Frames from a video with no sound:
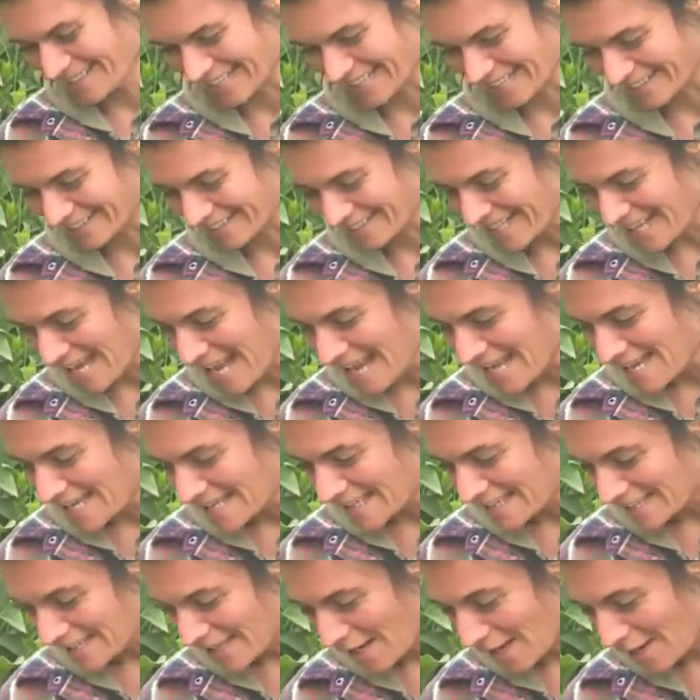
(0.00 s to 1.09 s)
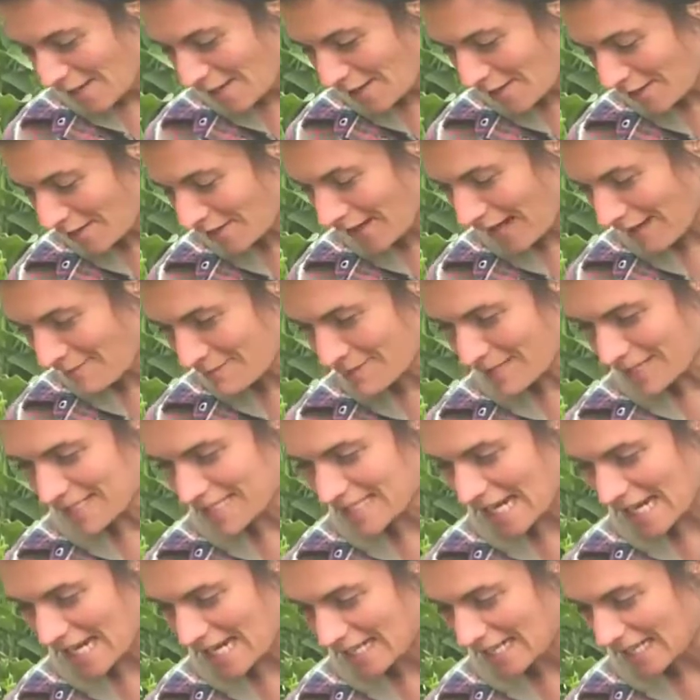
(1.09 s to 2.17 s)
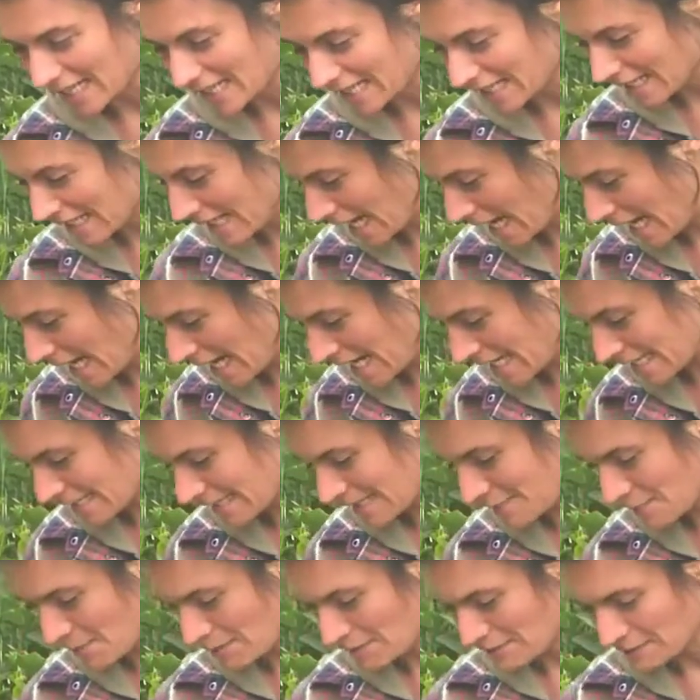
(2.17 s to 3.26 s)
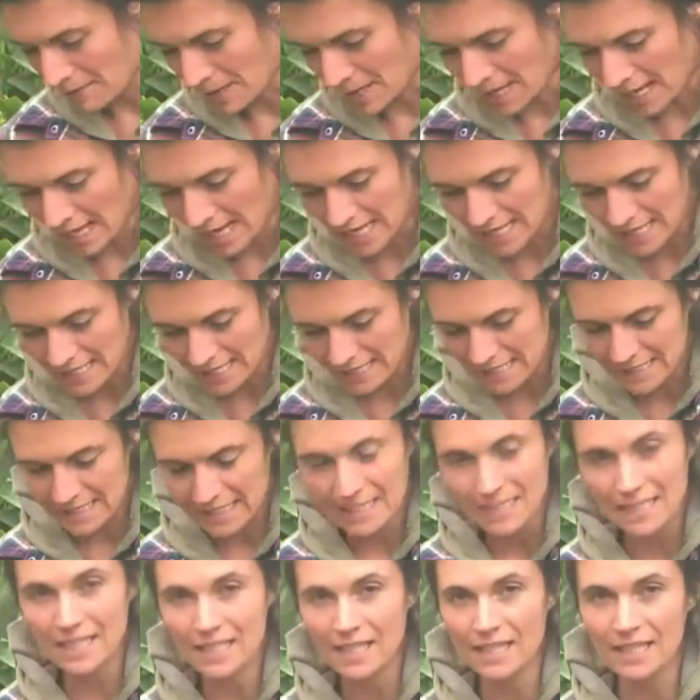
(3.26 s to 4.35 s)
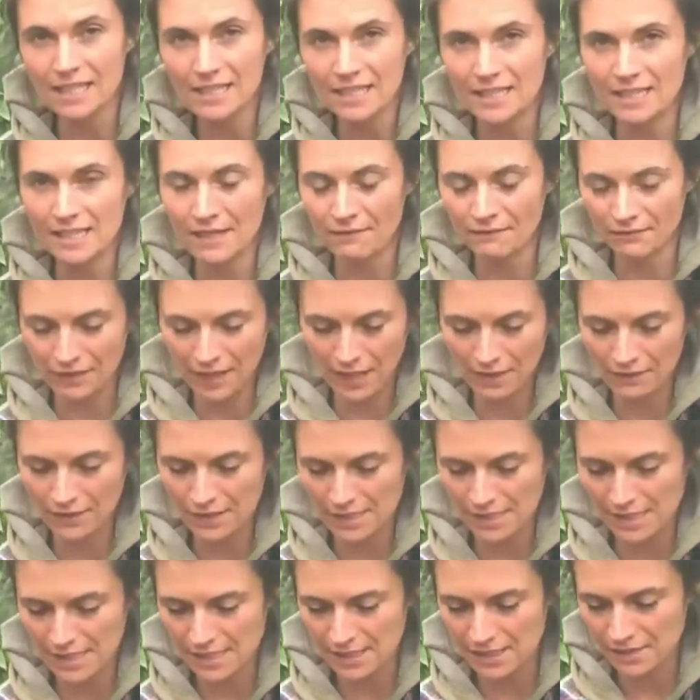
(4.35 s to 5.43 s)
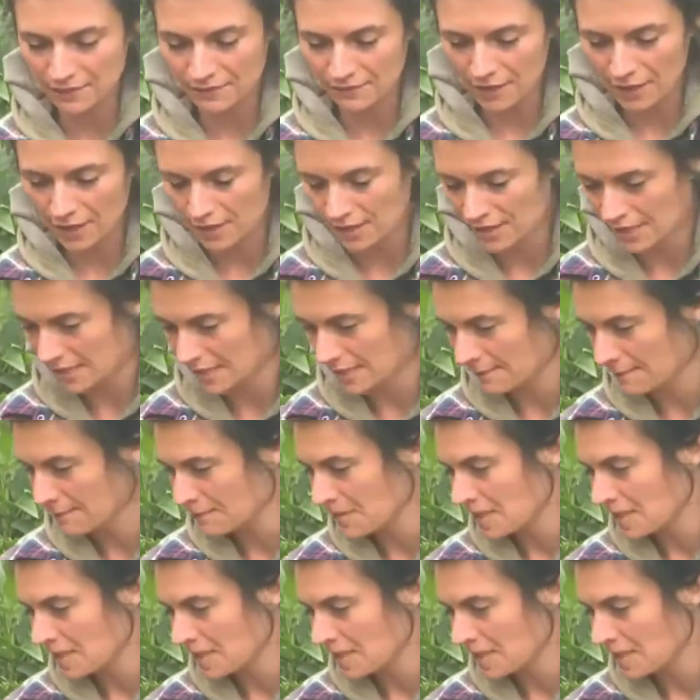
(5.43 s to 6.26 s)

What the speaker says: go. So I'm going to take some of my zinnia and sunflower seeds first.